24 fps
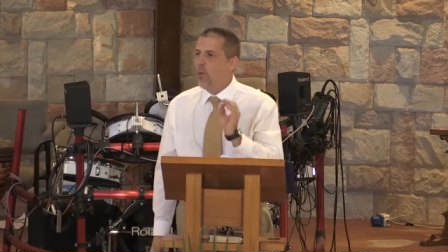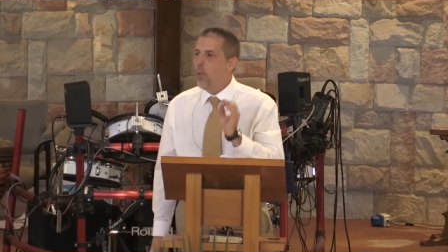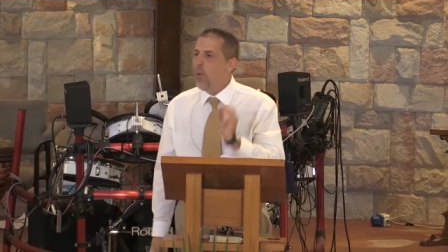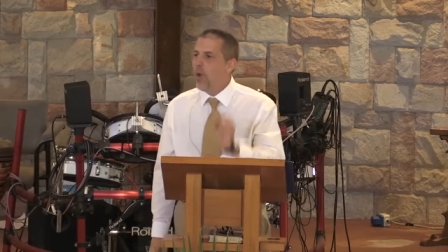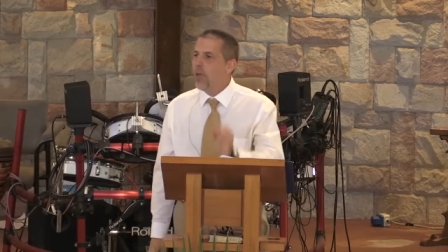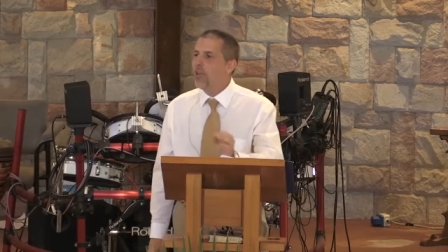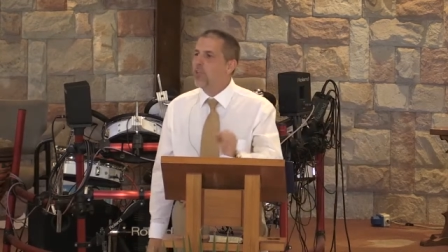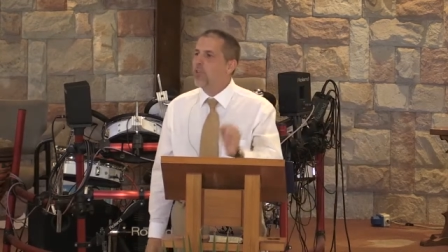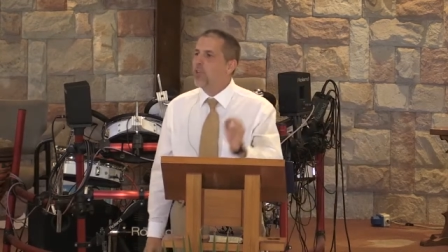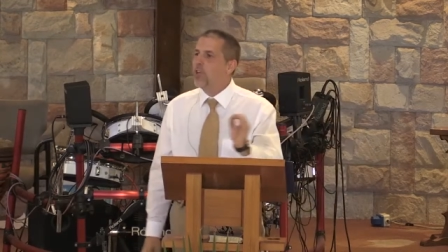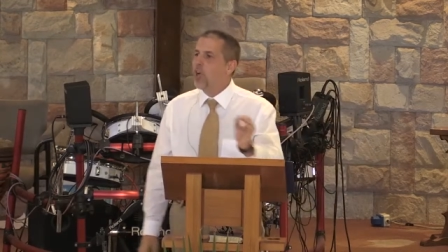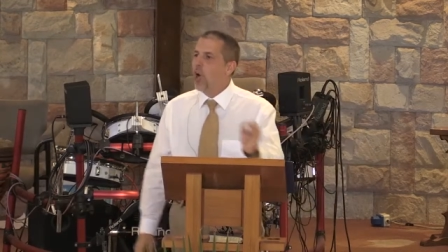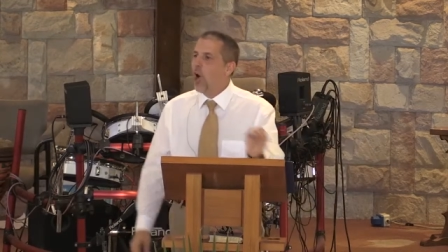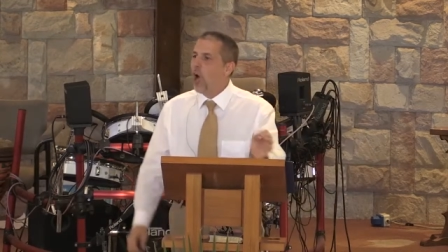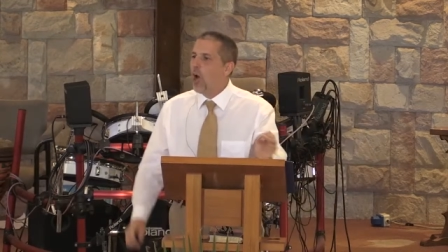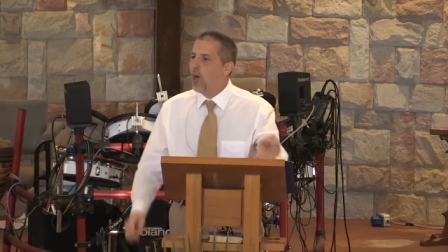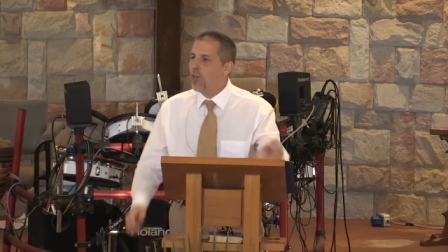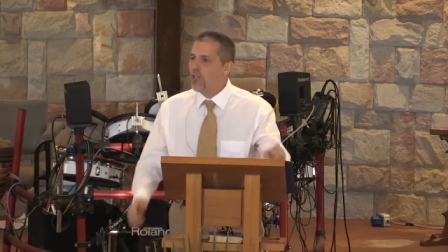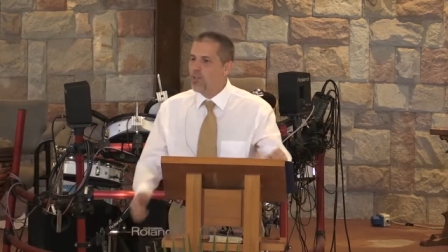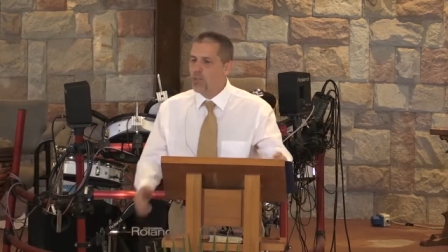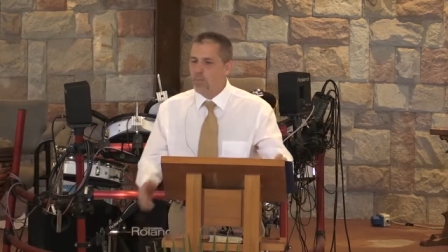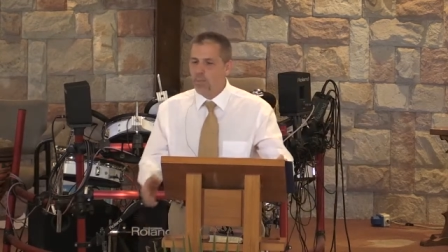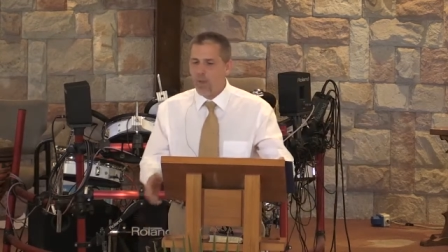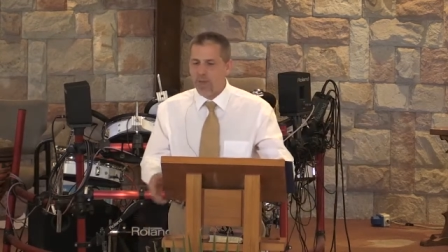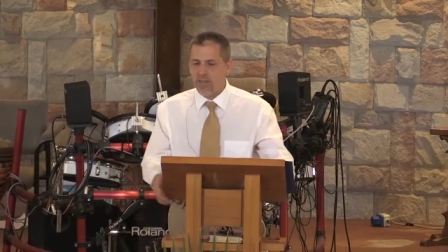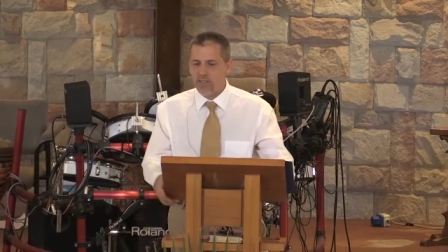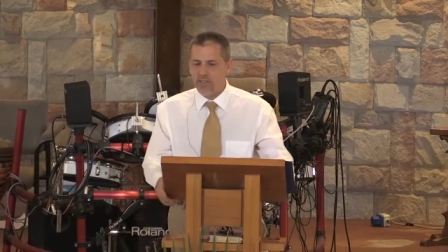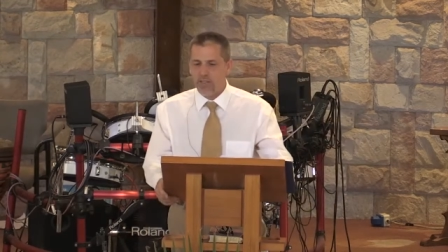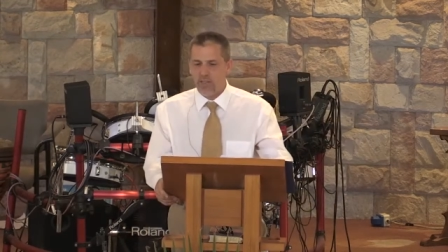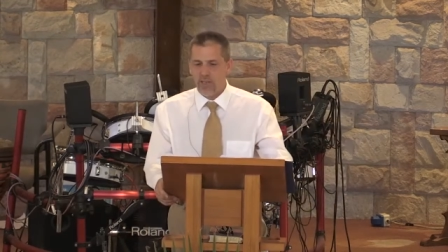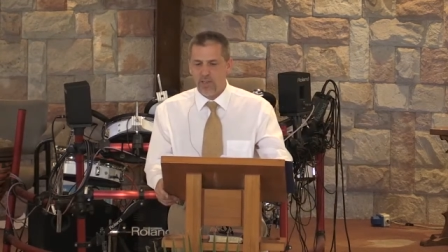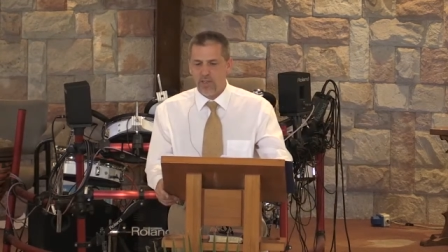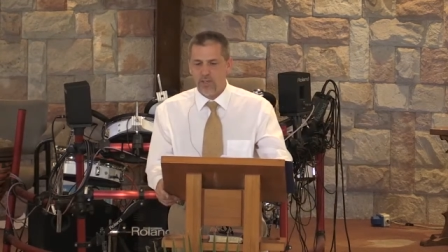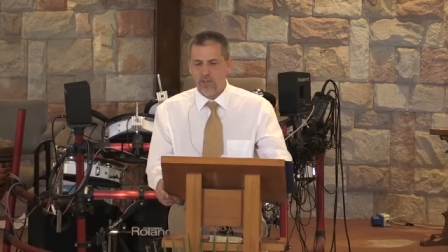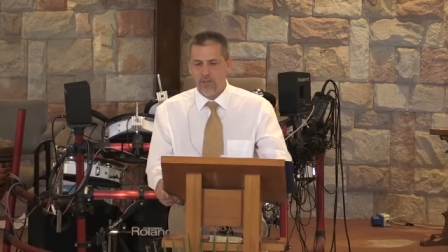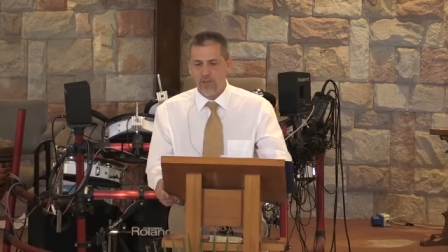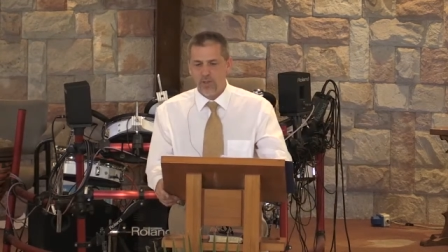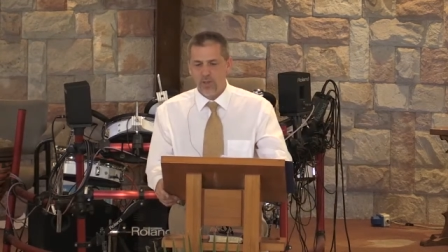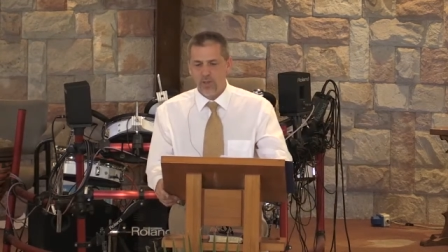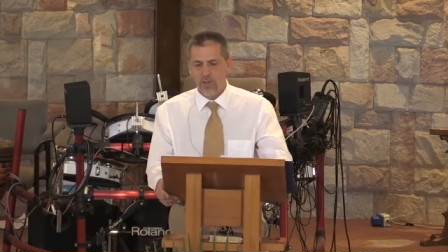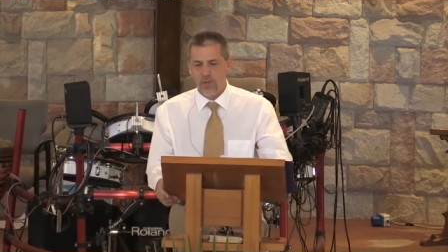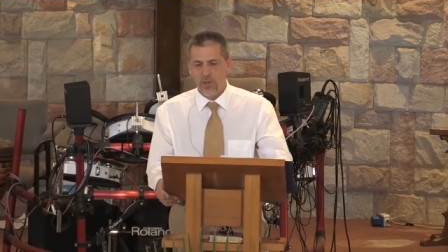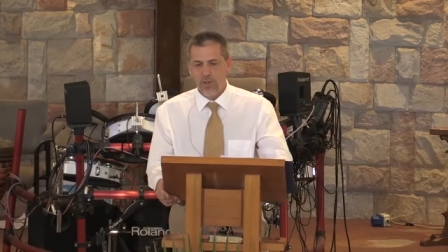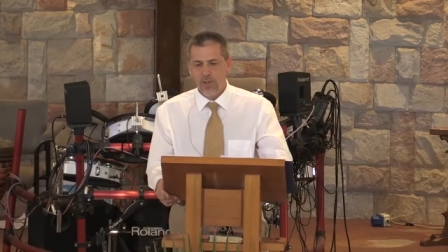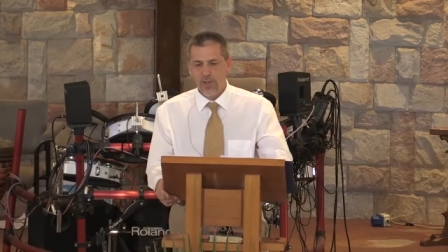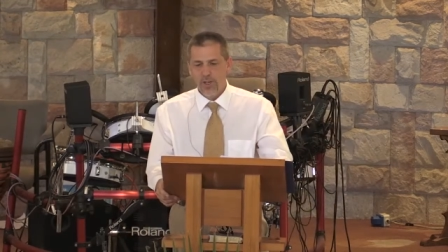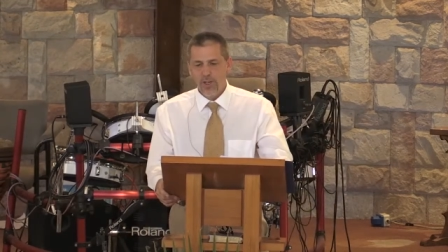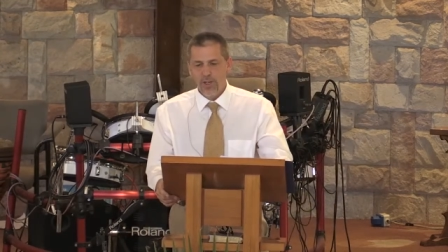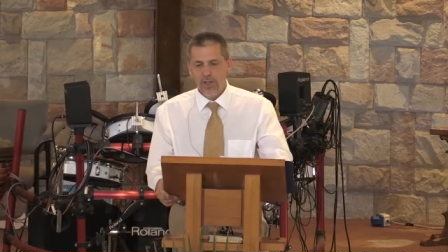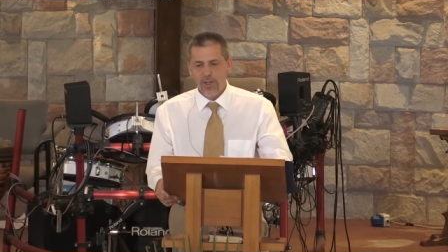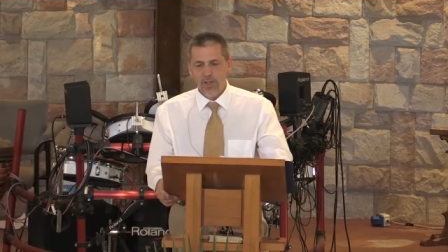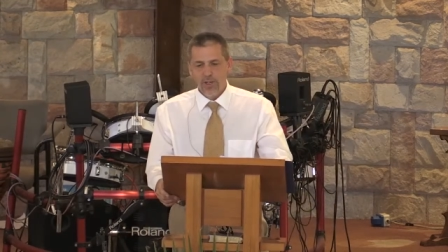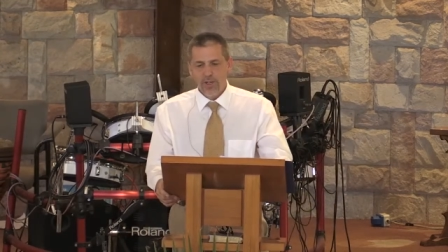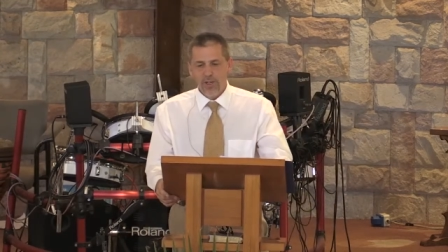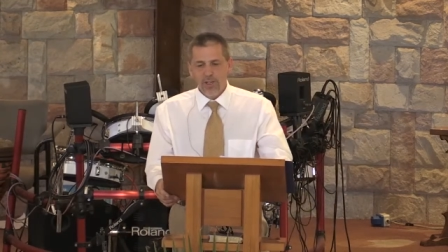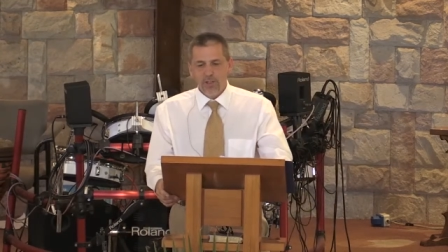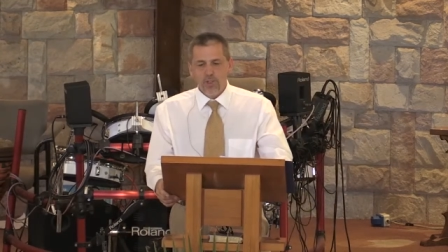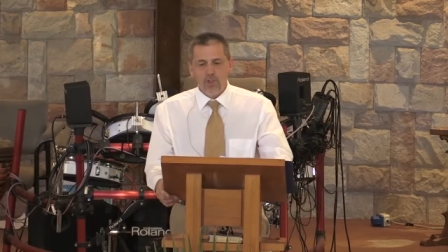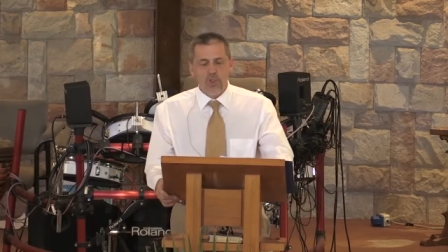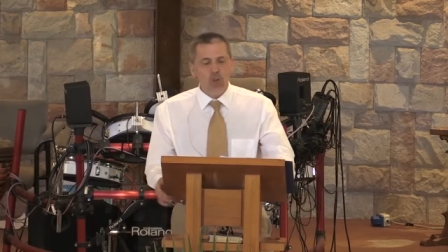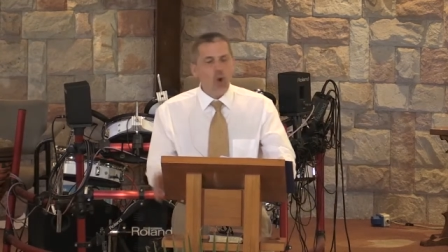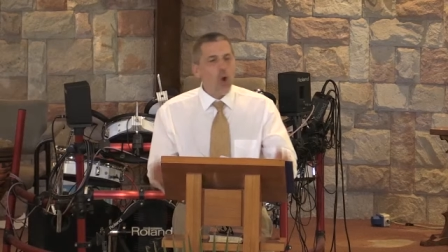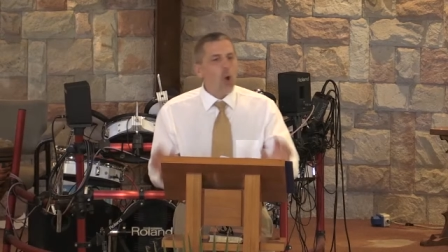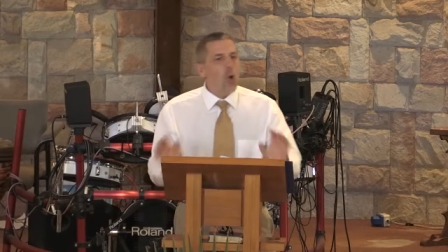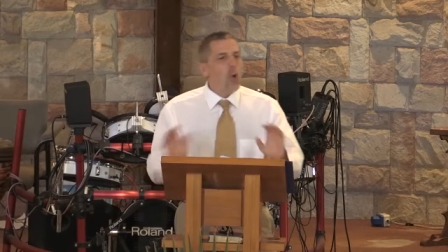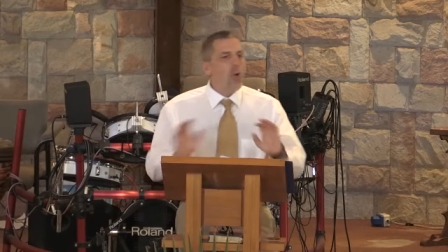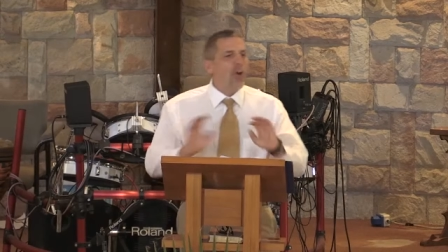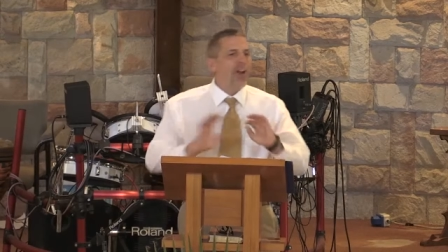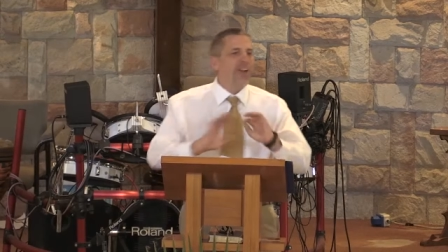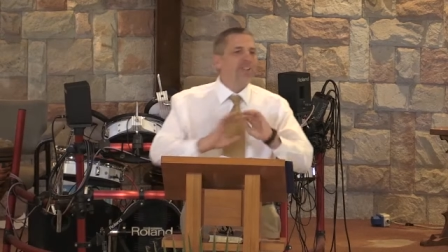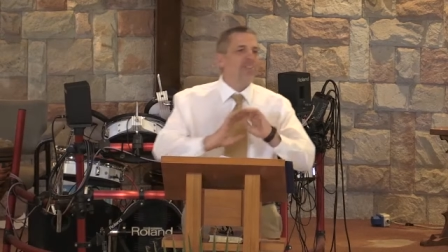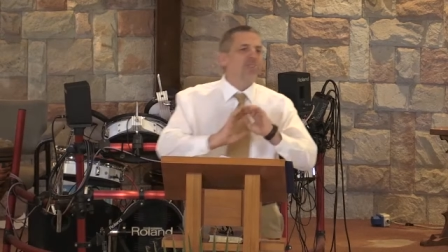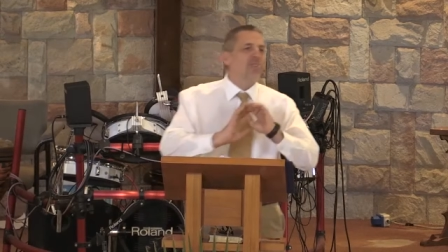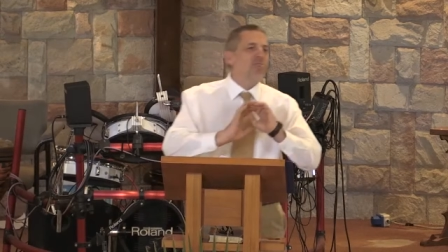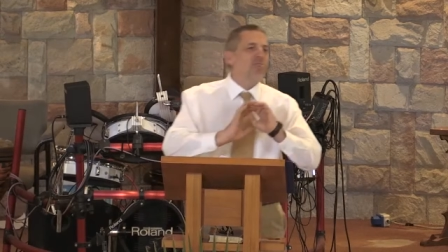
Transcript: with God's message. Jonah